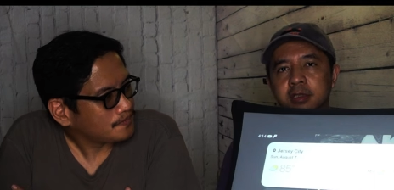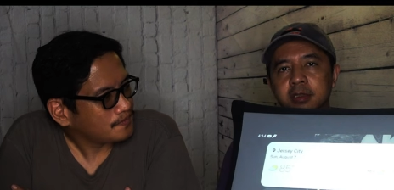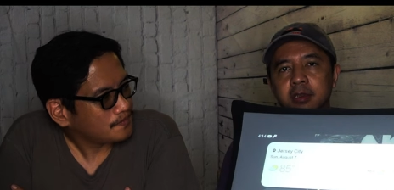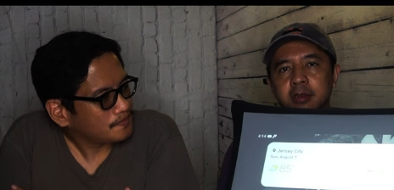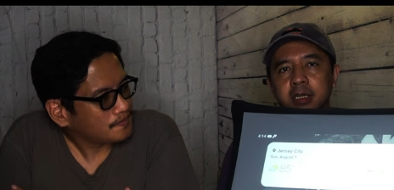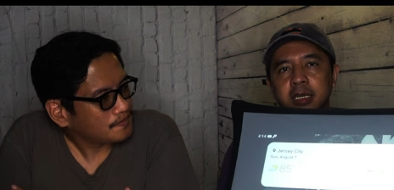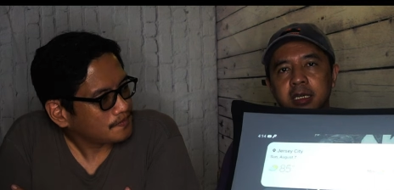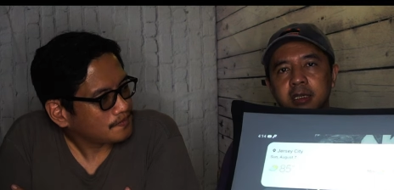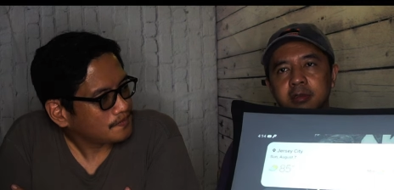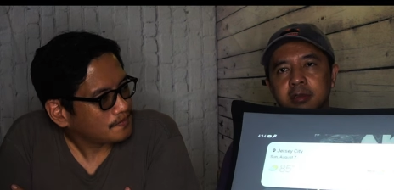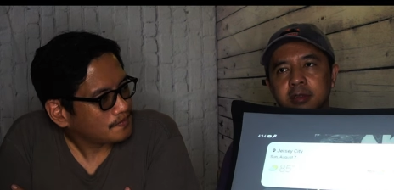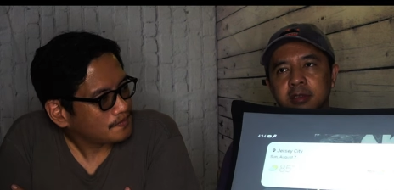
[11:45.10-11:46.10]
Speaker 1: you go
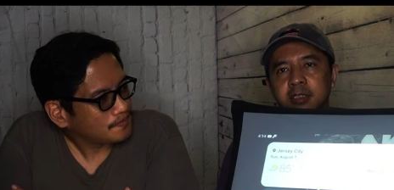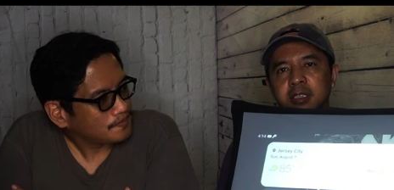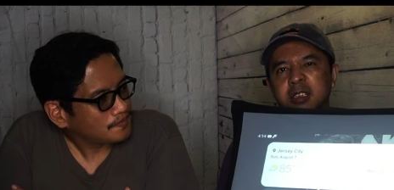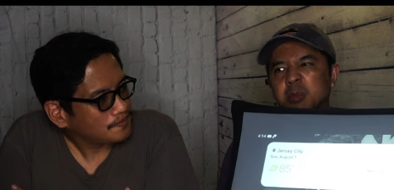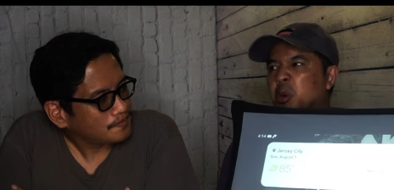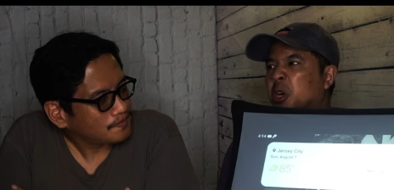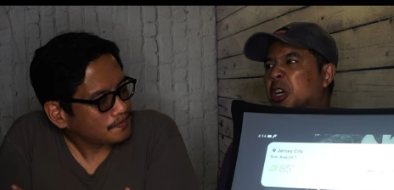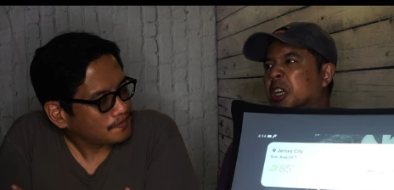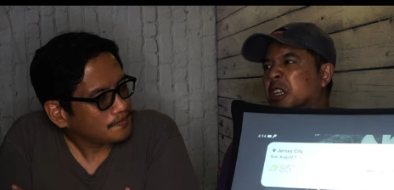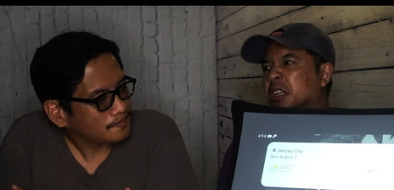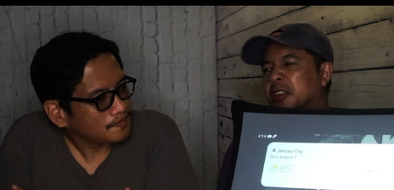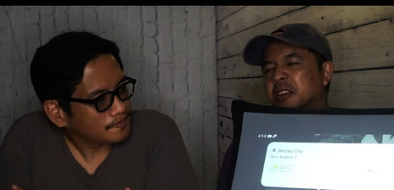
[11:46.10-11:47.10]
out in the
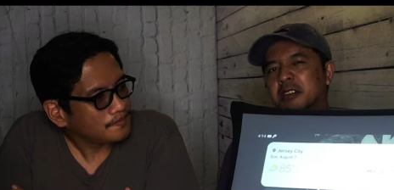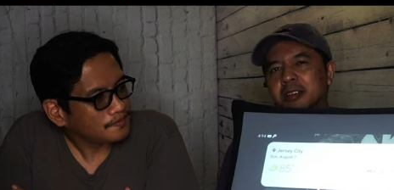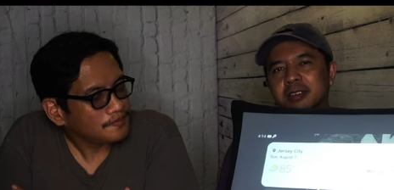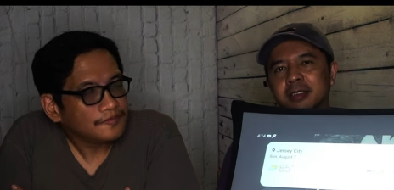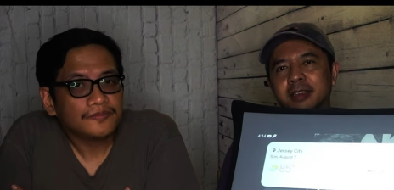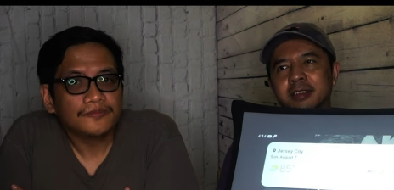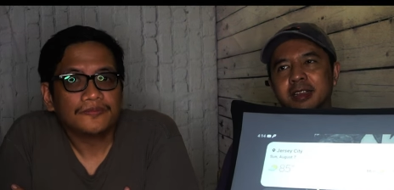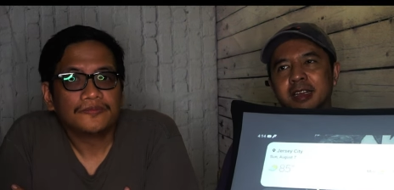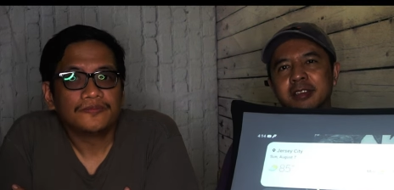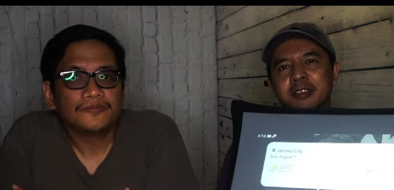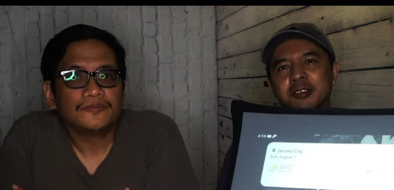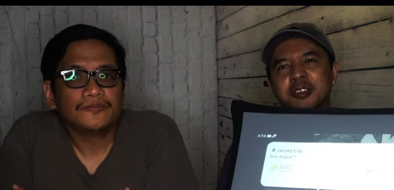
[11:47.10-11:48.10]
park, like
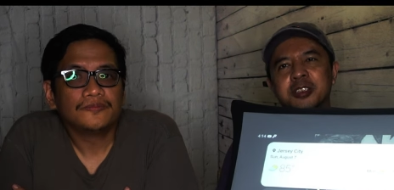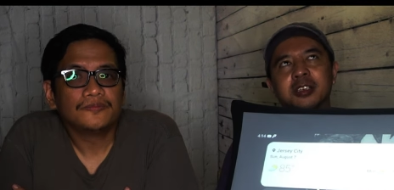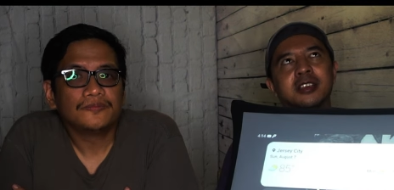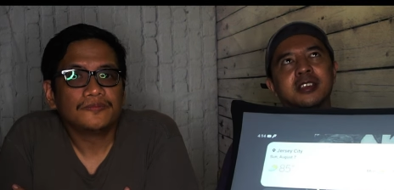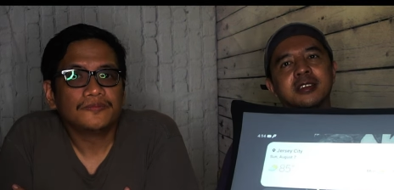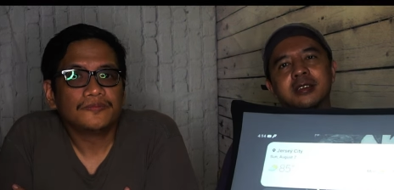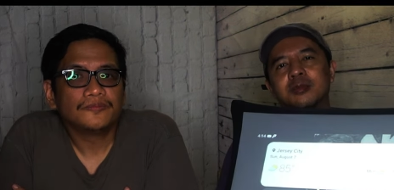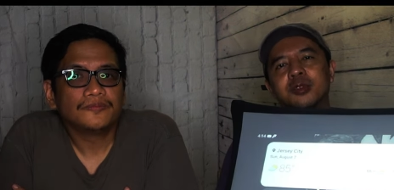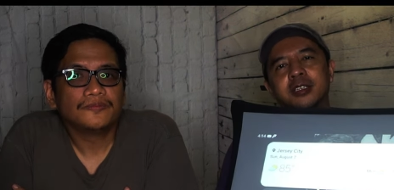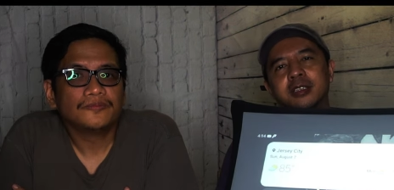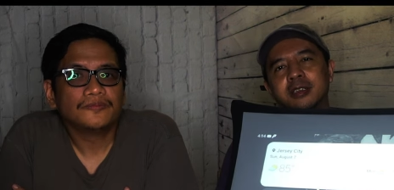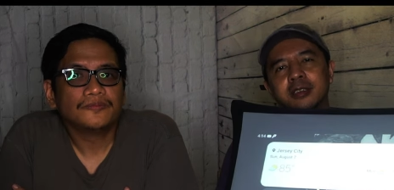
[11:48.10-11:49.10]
night, you know, chilling
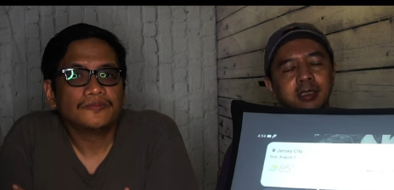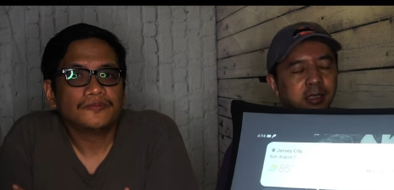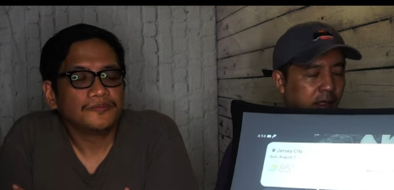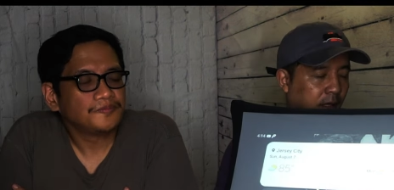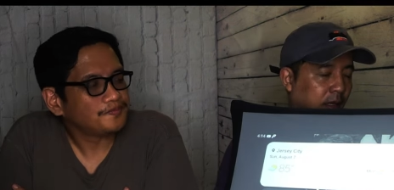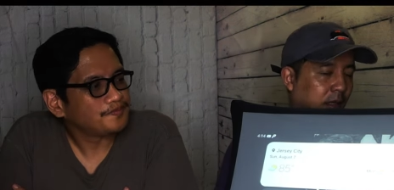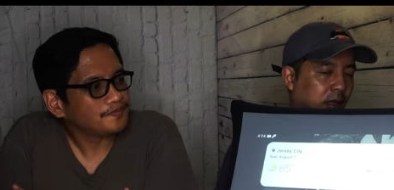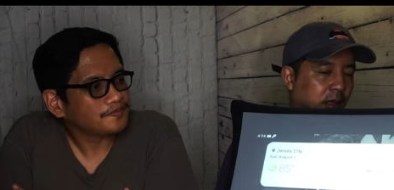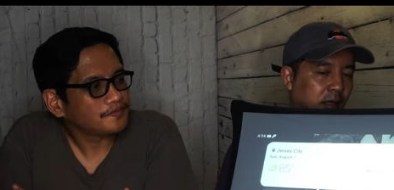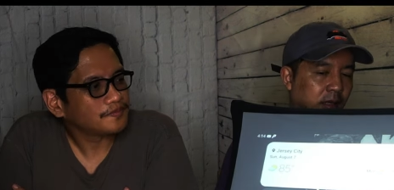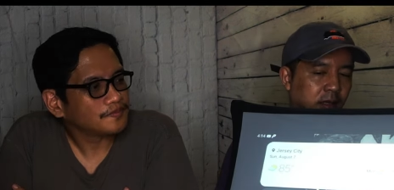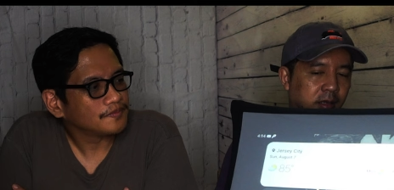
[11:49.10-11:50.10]
somewhere,
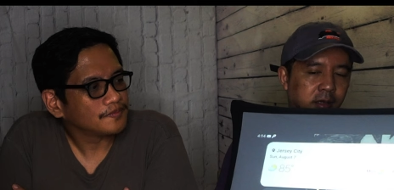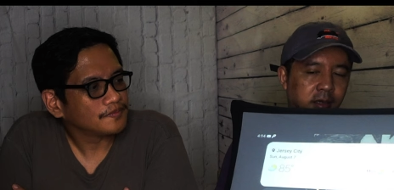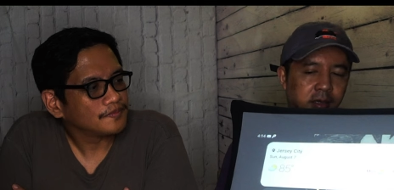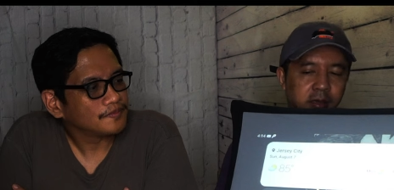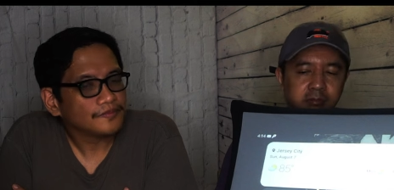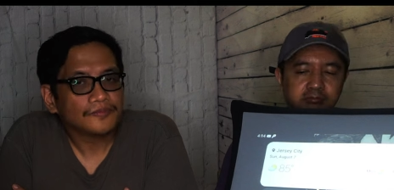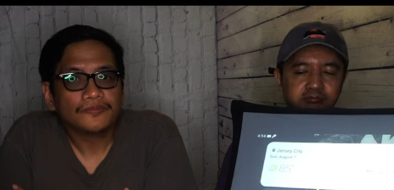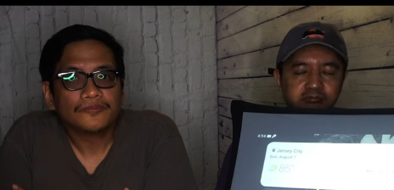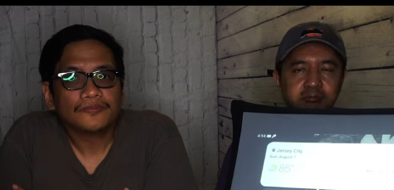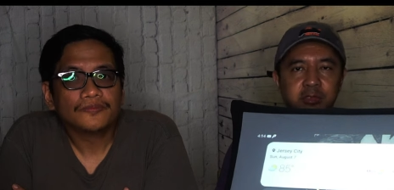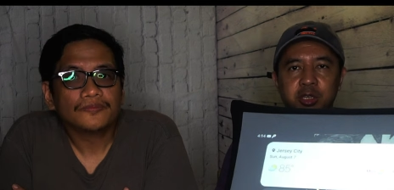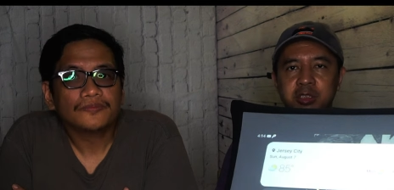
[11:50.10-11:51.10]
and um,
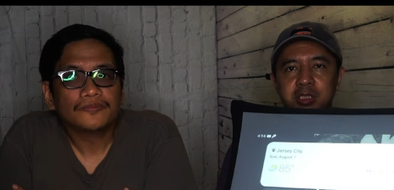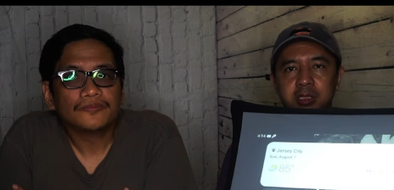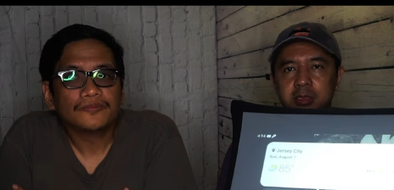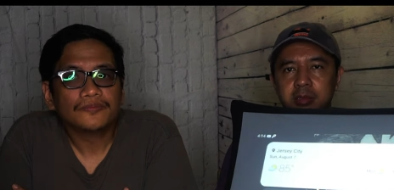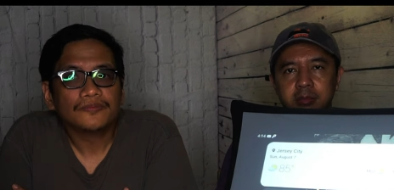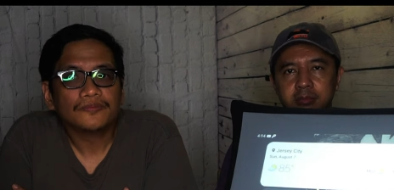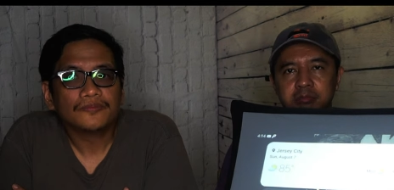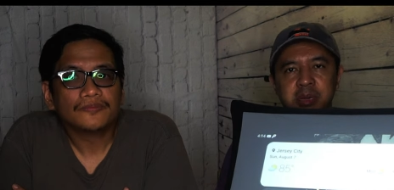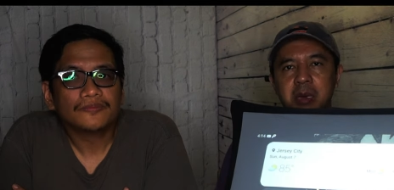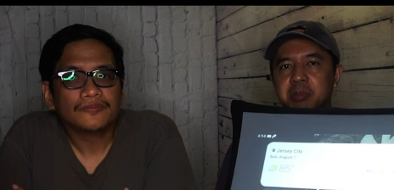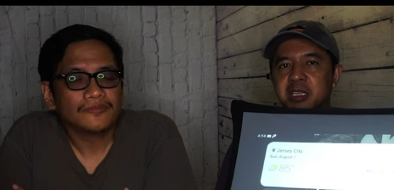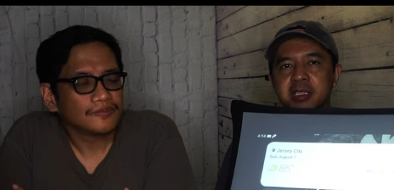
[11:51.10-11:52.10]
you could just
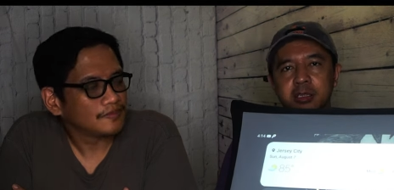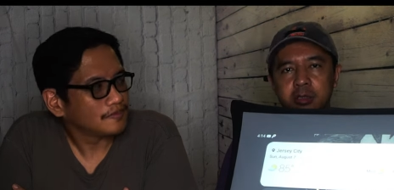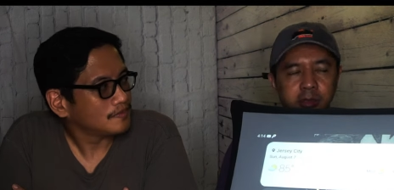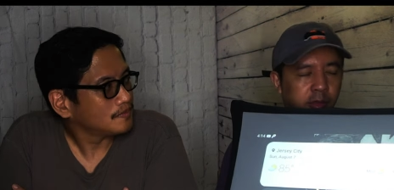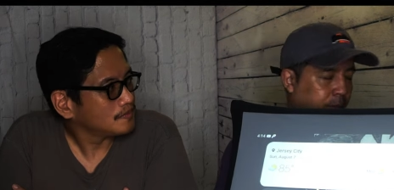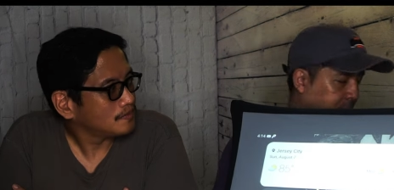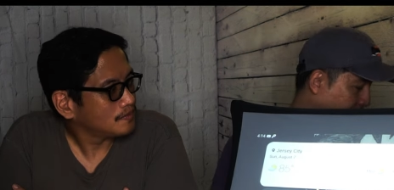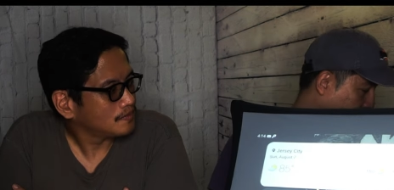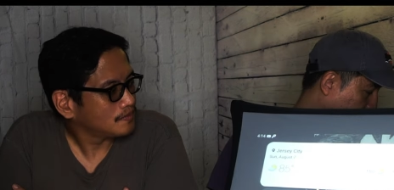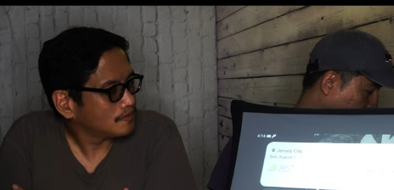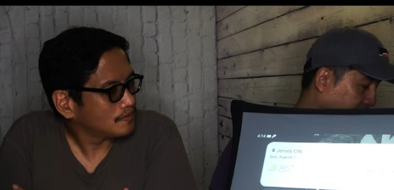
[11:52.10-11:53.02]
pop this up open.